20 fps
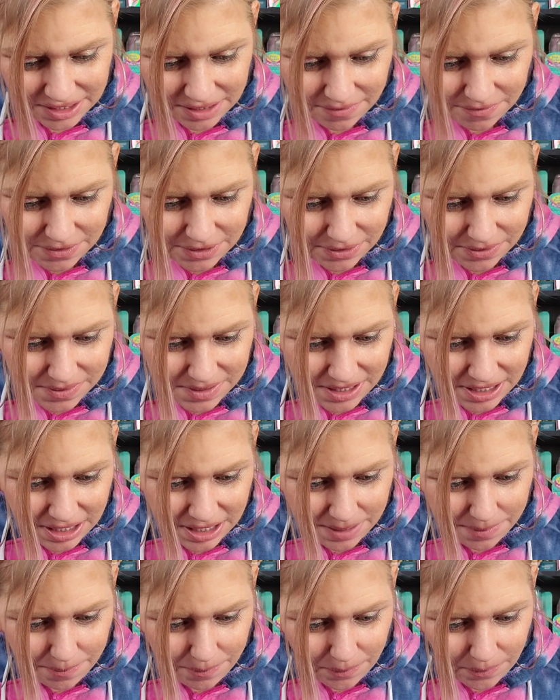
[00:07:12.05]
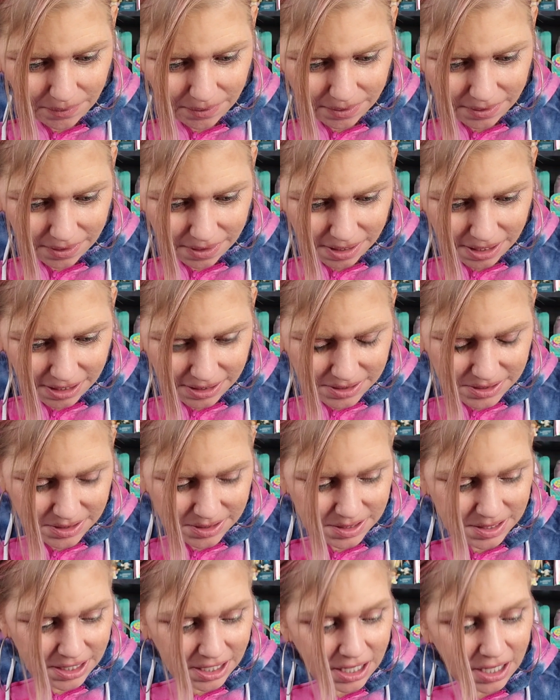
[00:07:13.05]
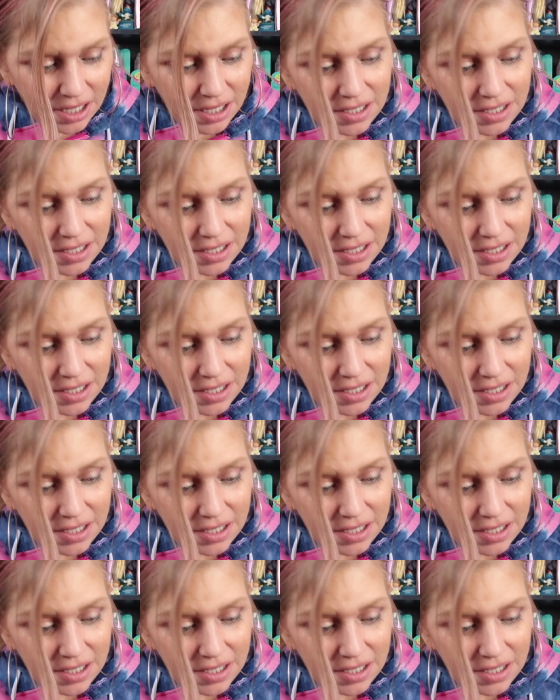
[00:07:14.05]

if there's any more collections.